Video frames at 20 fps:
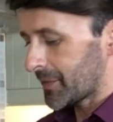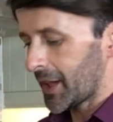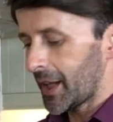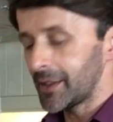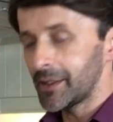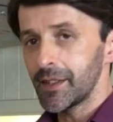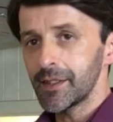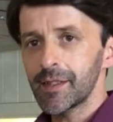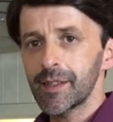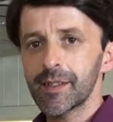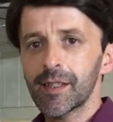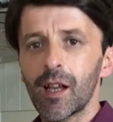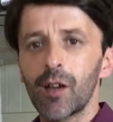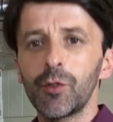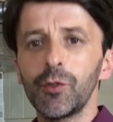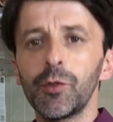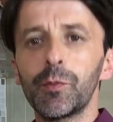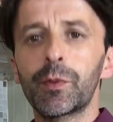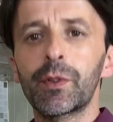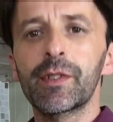And this is how
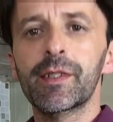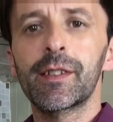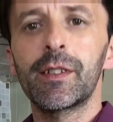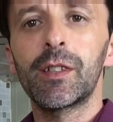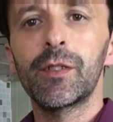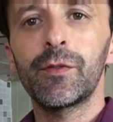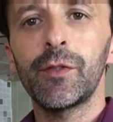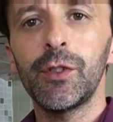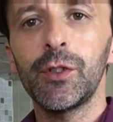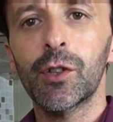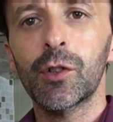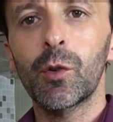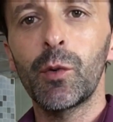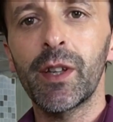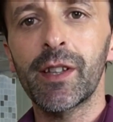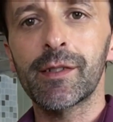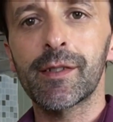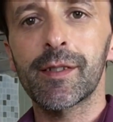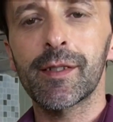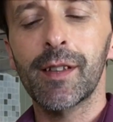you preserve your
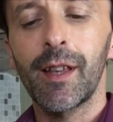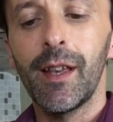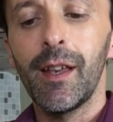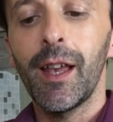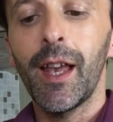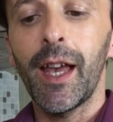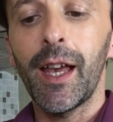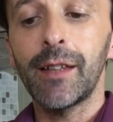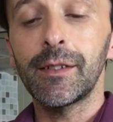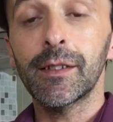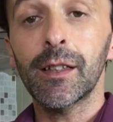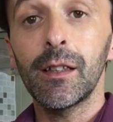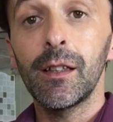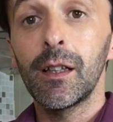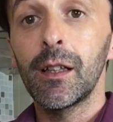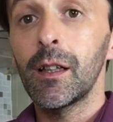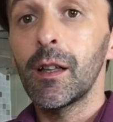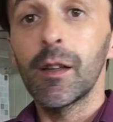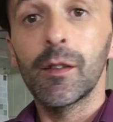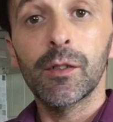quince. And
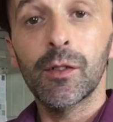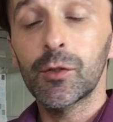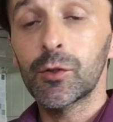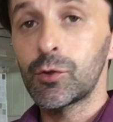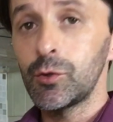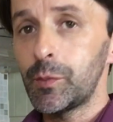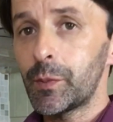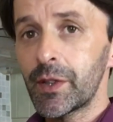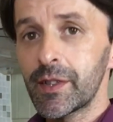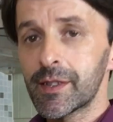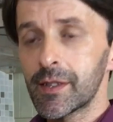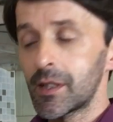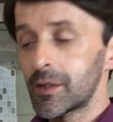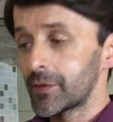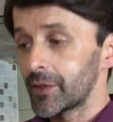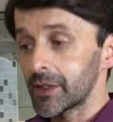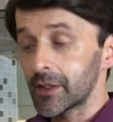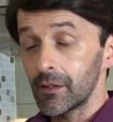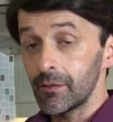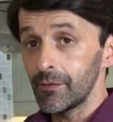to
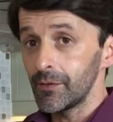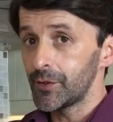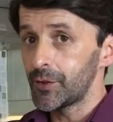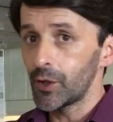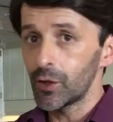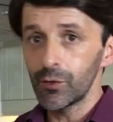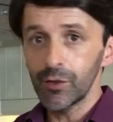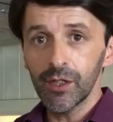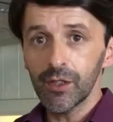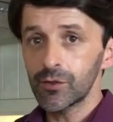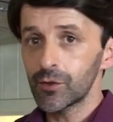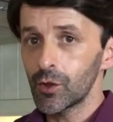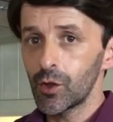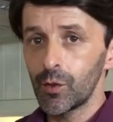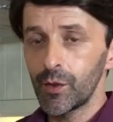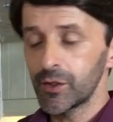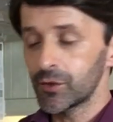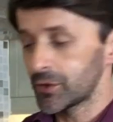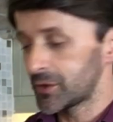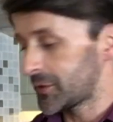preserve it, don't need to
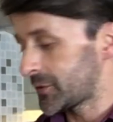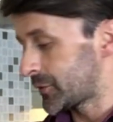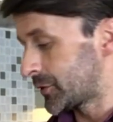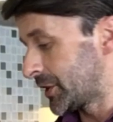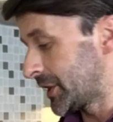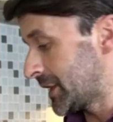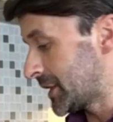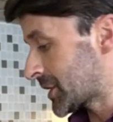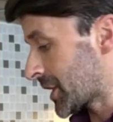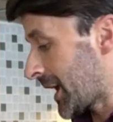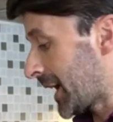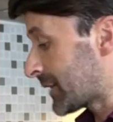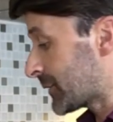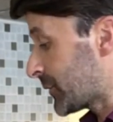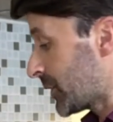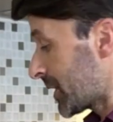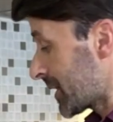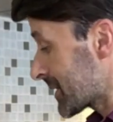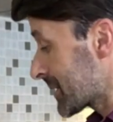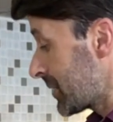go into the fridge. And
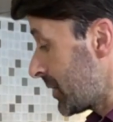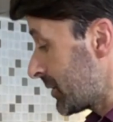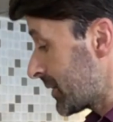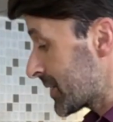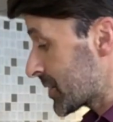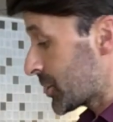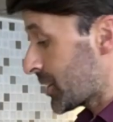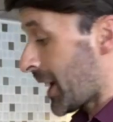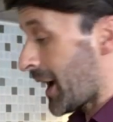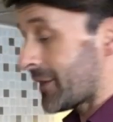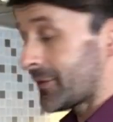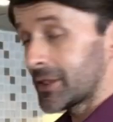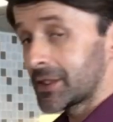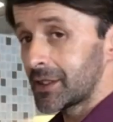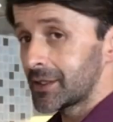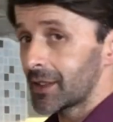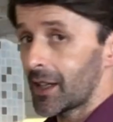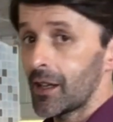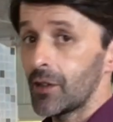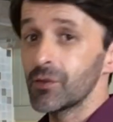for as long as you have it
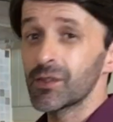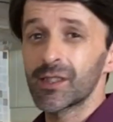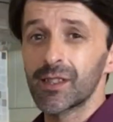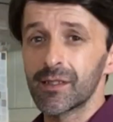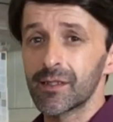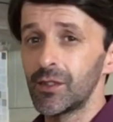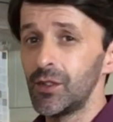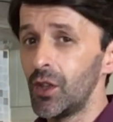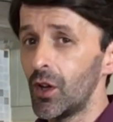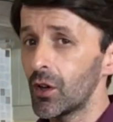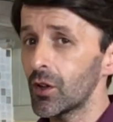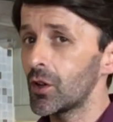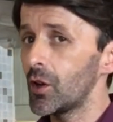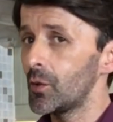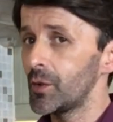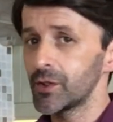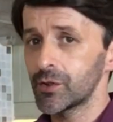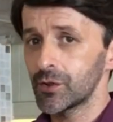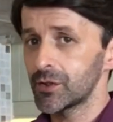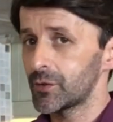in the house, does not
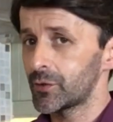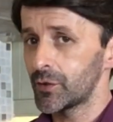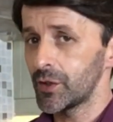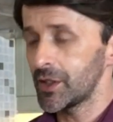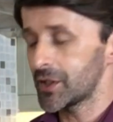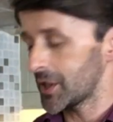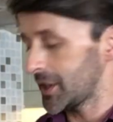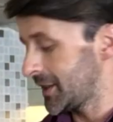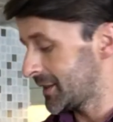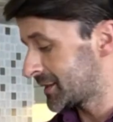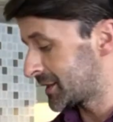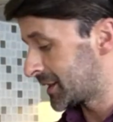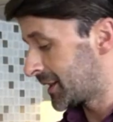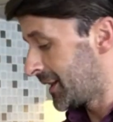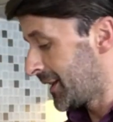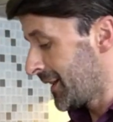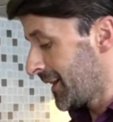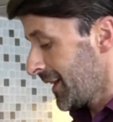go into the fridge either.